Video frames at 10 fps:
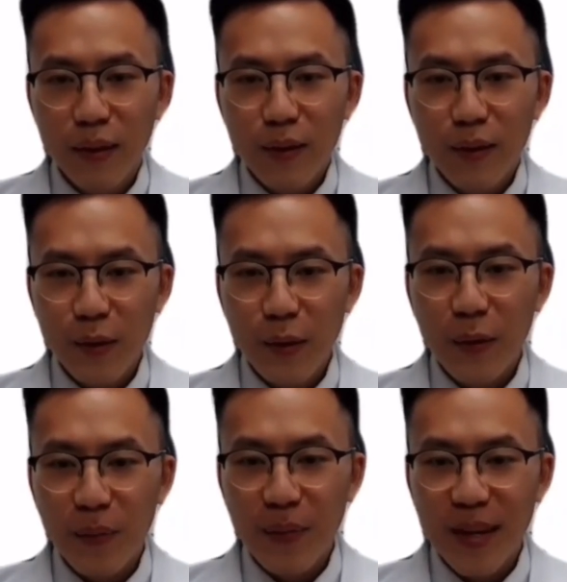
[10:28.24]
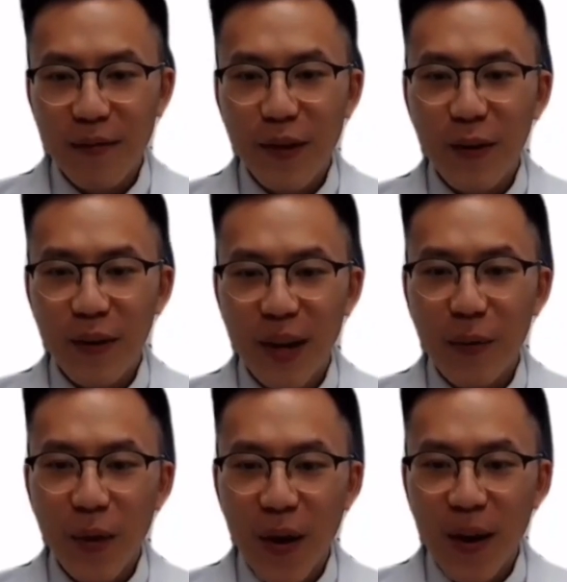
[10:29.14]
So be very
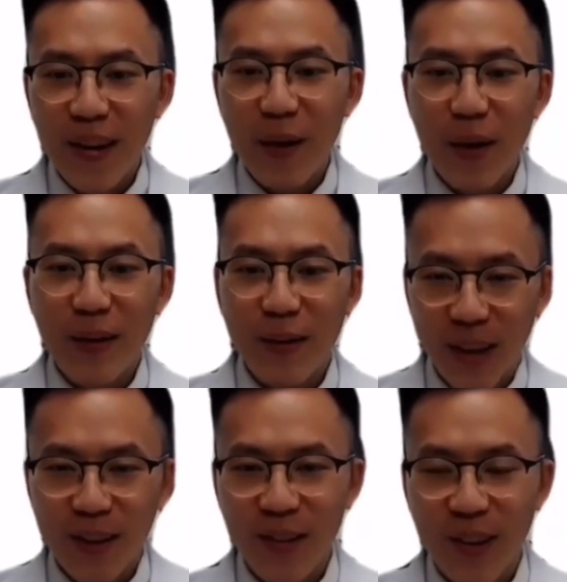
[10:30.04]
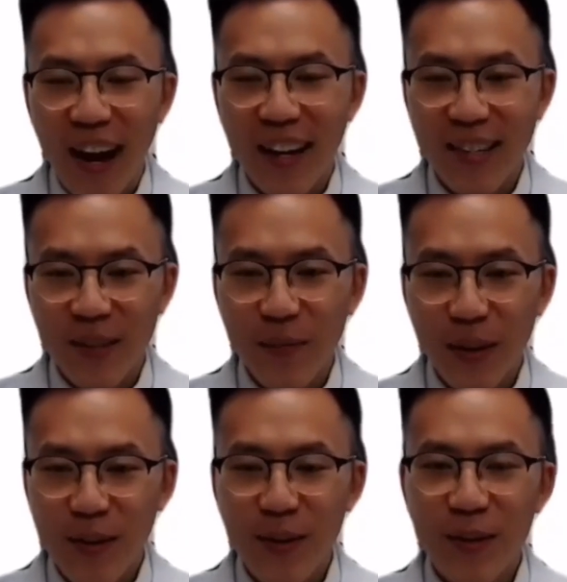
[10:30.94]
aware that when you touch your eyes,
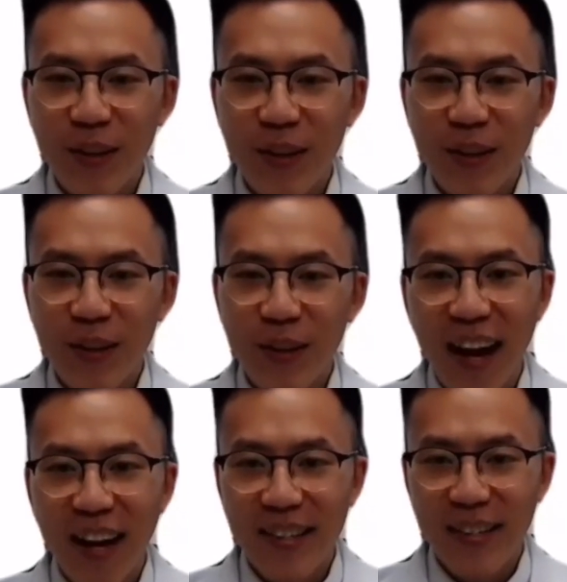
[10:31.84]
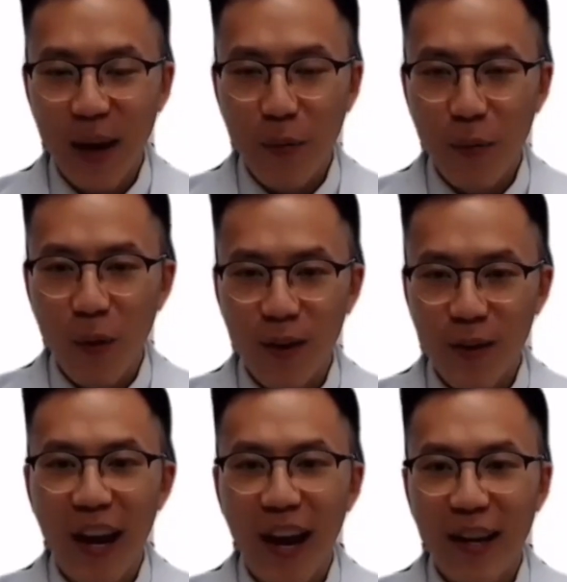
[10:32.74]
make sure you clean your hands and
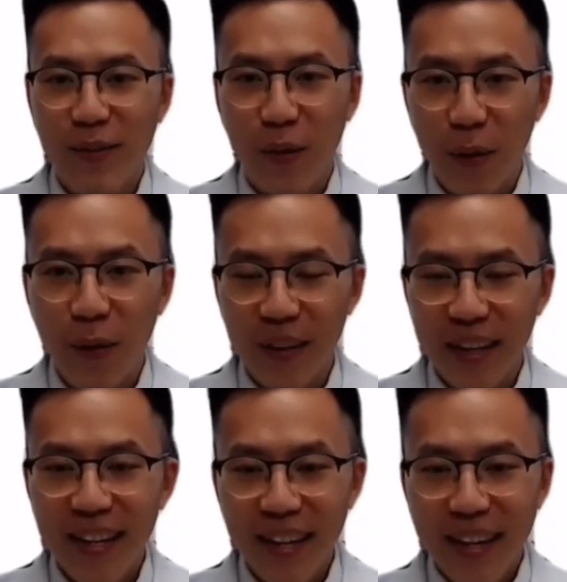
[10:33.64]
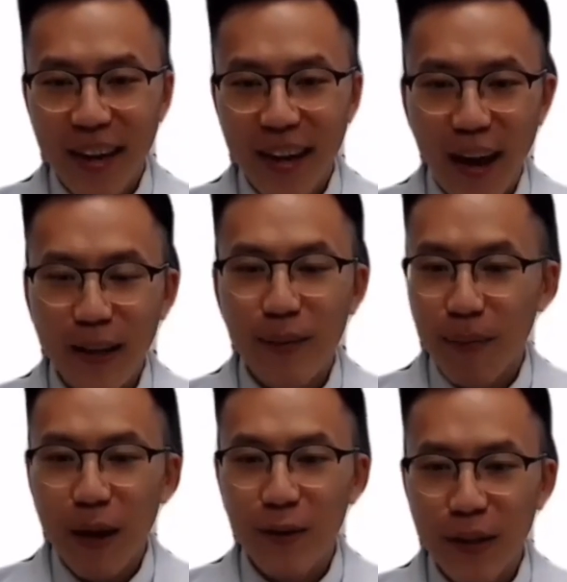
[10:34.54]
wash your hands thoroughly. And
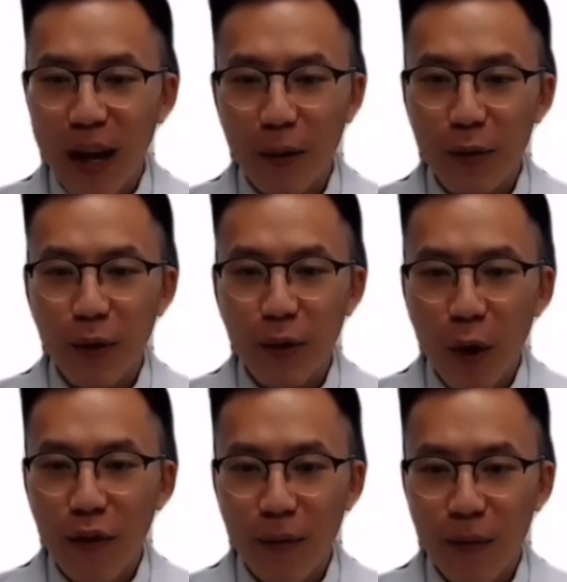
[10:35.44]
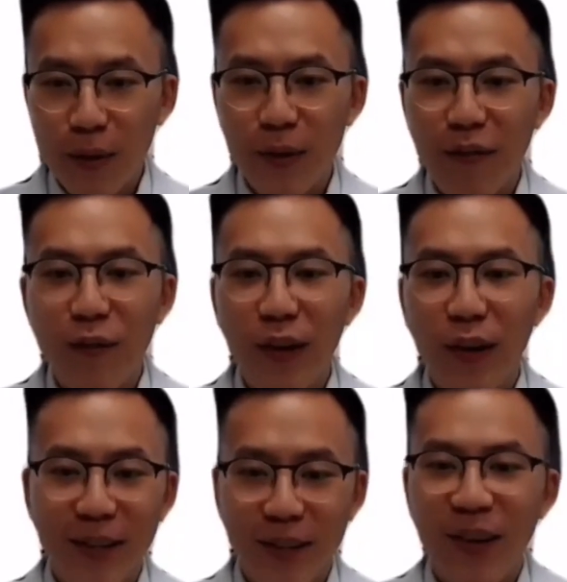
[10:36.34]
especially now during COVID, we should avoid
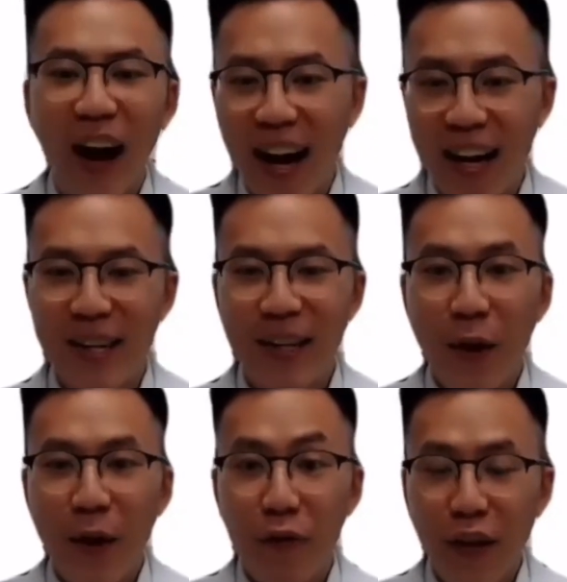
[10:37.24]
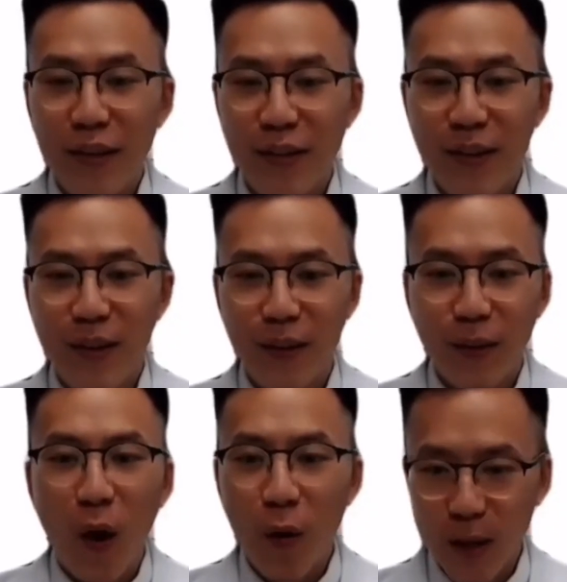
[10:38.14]
touching our eyes and our face,
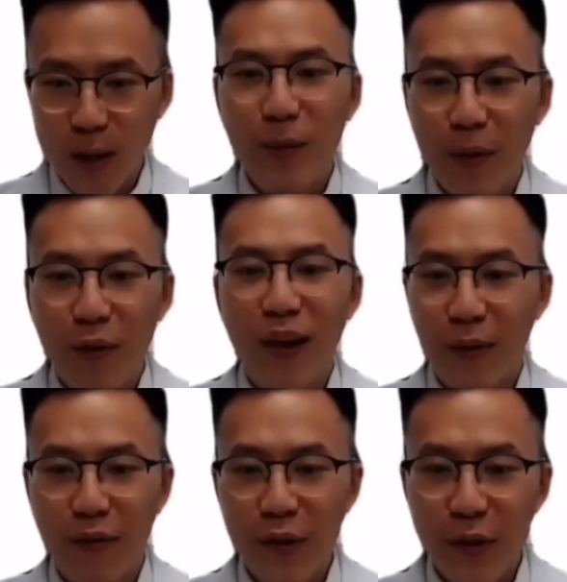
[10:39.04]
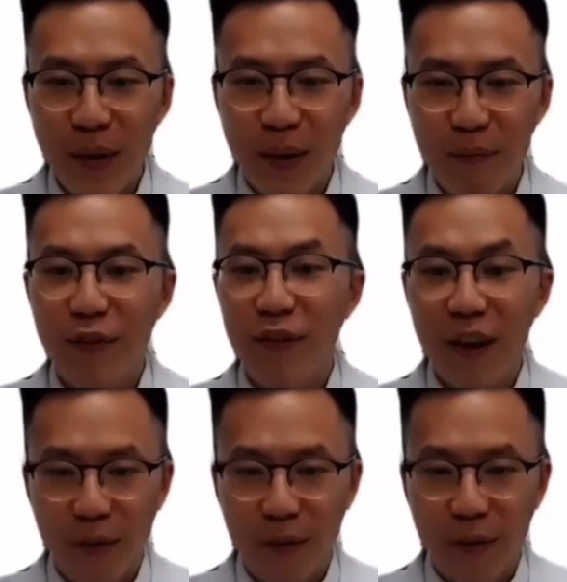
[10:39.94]
not only to prevent the flu, but
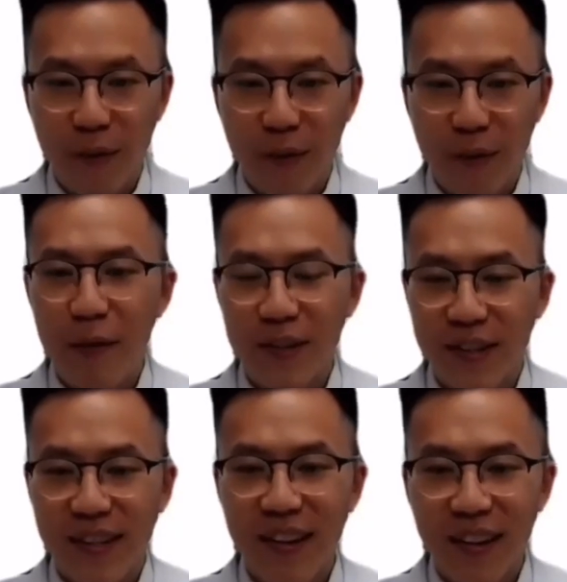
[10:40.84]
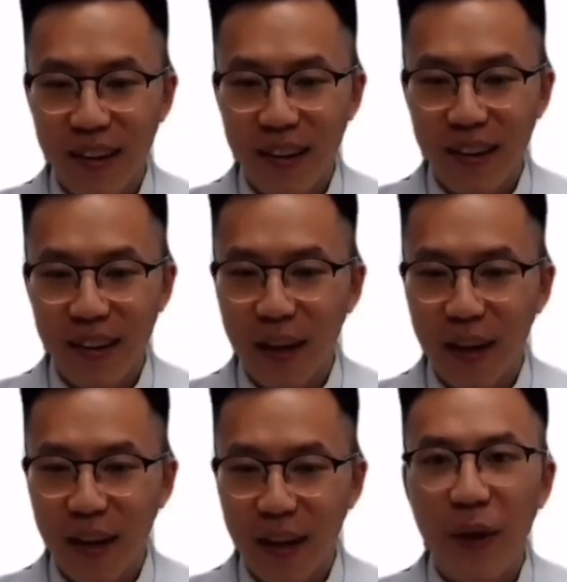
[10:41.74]
prevent from other viruses like
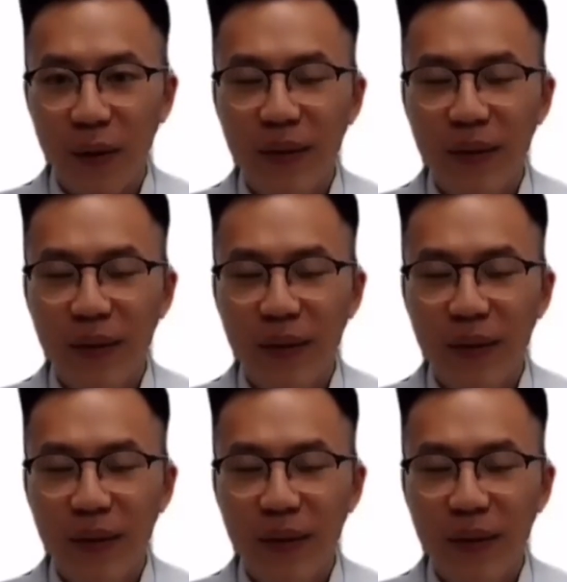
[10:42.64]
COVID as well.